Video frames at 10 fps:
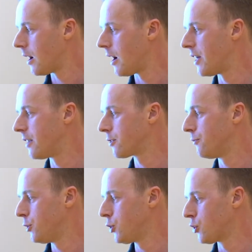And then
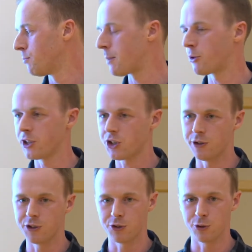confusion or memory
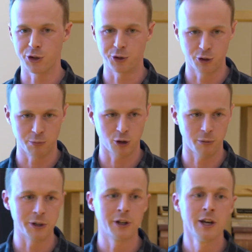issues is also super
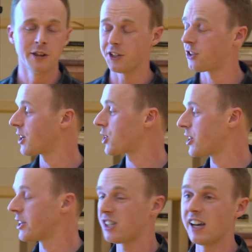common. This is
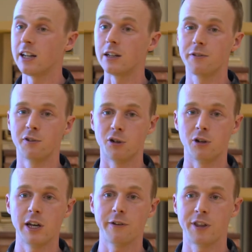actually a tell
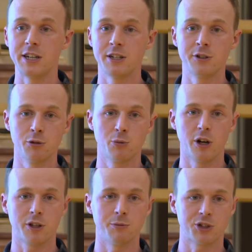for if they didn't do the
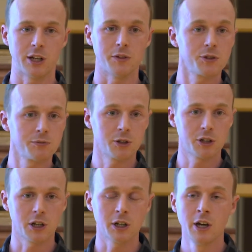work themselves.
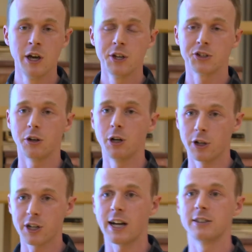Okay, so
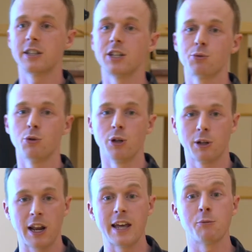a lot of candidates
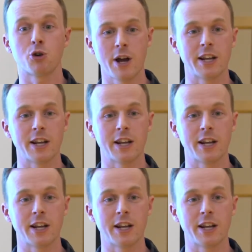will claim